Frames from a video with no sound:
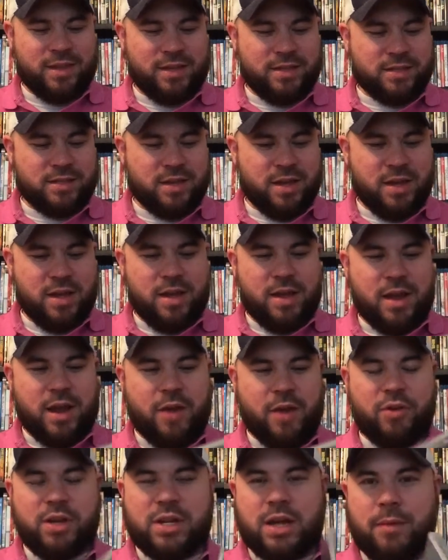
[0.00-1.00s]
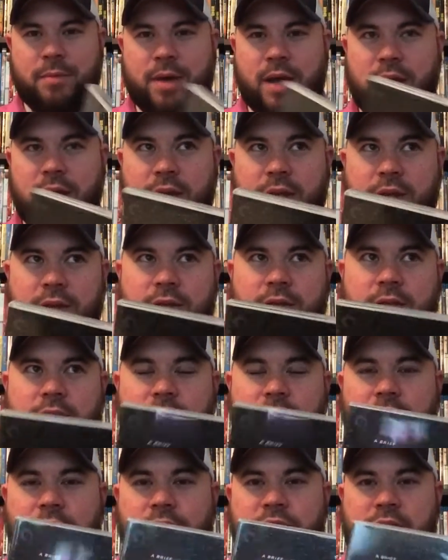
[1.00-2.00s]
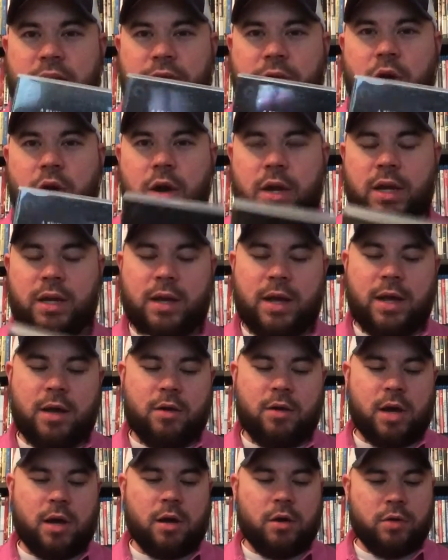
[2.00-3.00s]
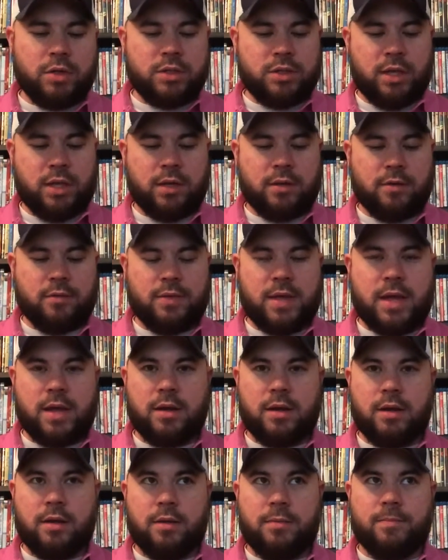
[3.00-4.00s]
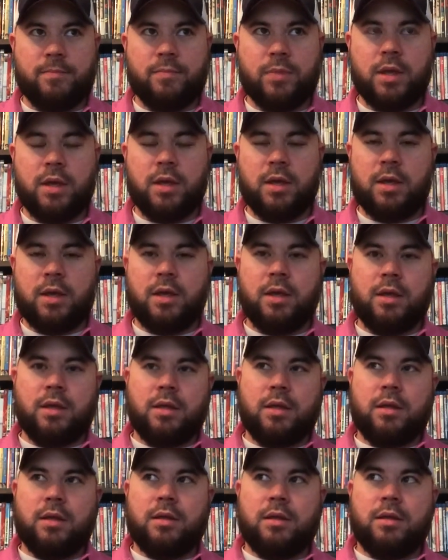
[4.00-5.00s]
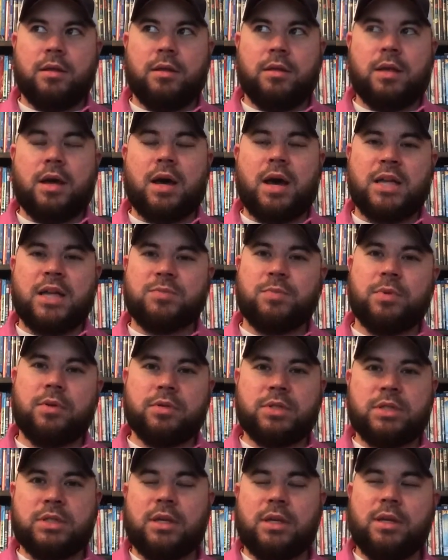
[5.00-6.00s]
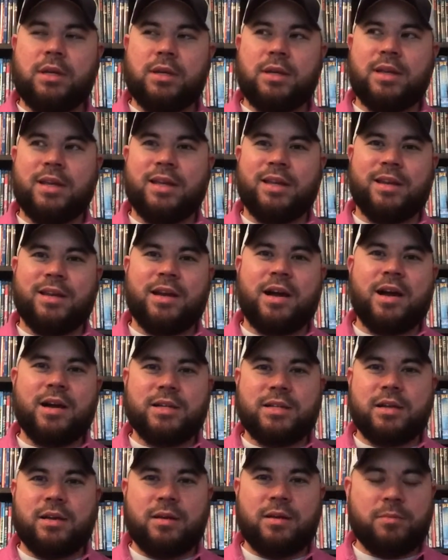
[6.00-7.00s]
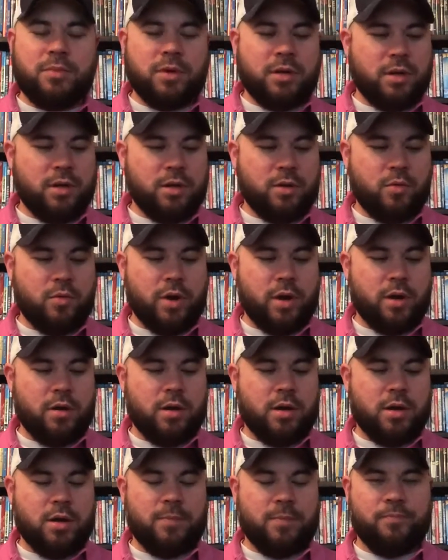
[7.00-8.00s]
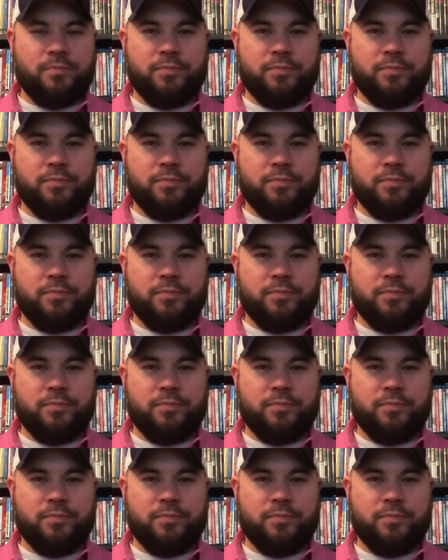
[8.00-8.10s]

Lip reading: is, every time I think of Stephen Hawking now, I always think of that the hospital scene in Knocked Up, where